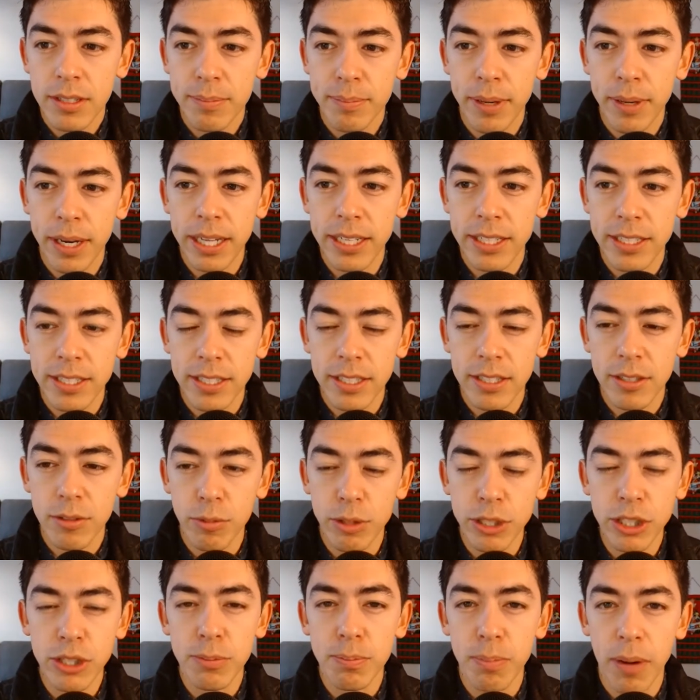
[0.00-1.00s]
but
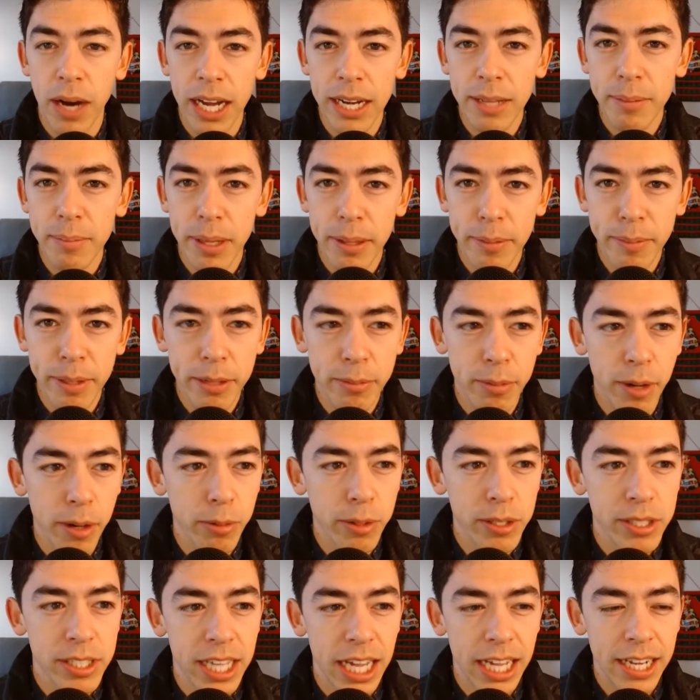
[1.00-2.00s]
when you bought it, Mamie, what
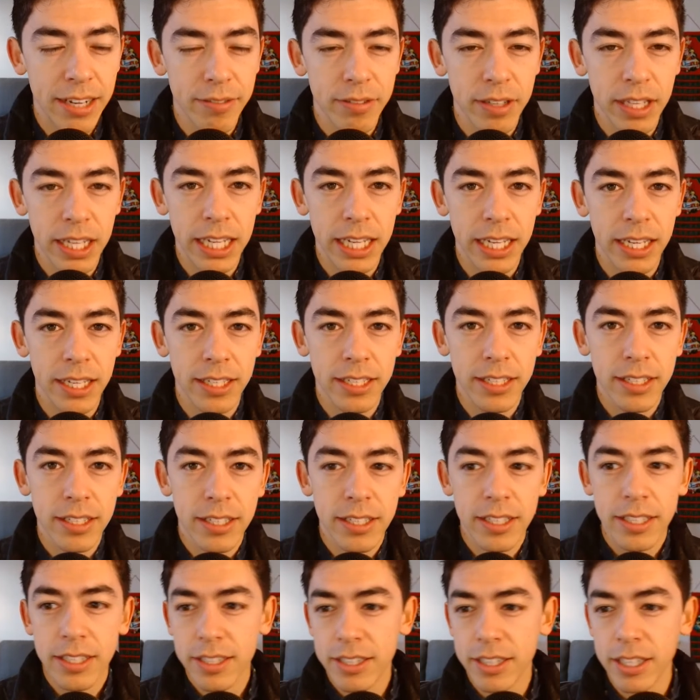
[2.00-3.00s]
was kind of like
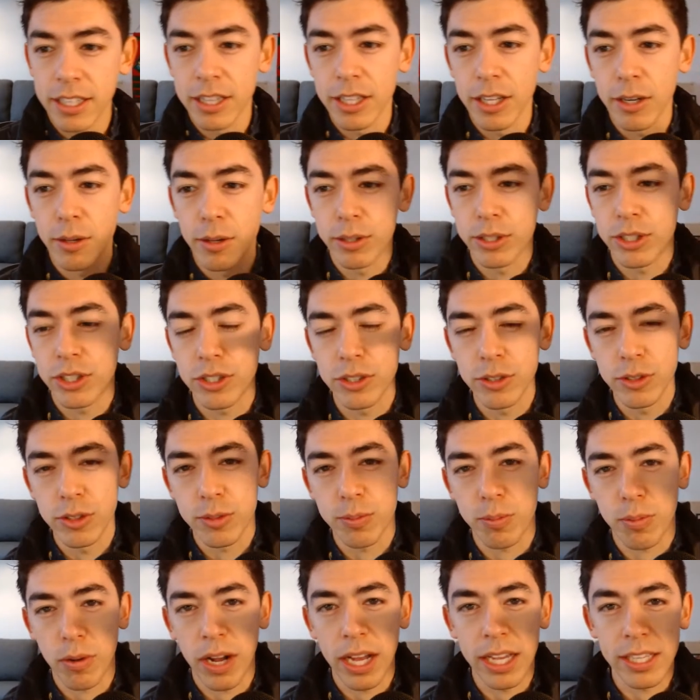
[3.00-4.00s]
the lowest
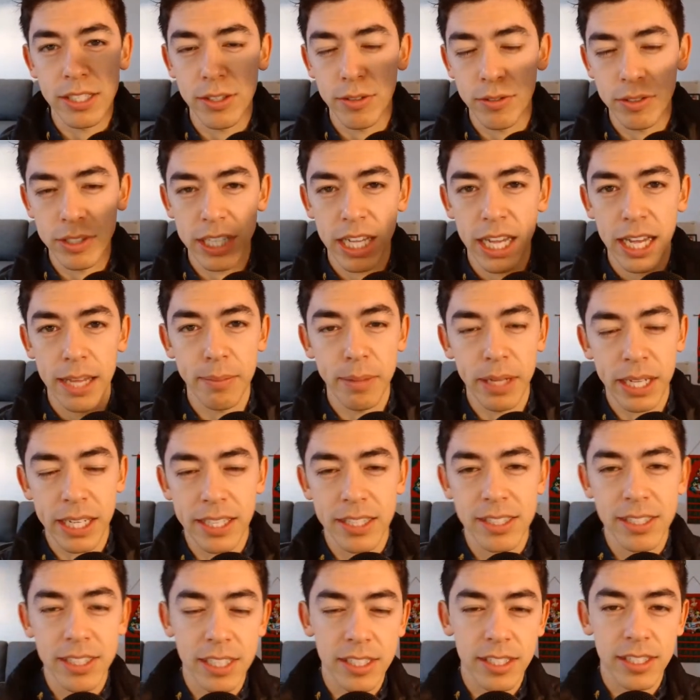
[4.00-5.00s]
used price over time, like
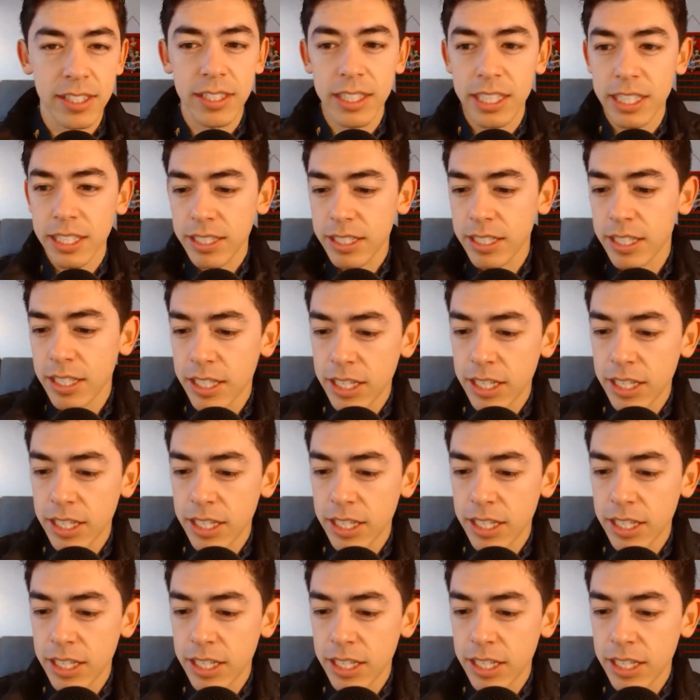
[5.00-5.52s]
consistently?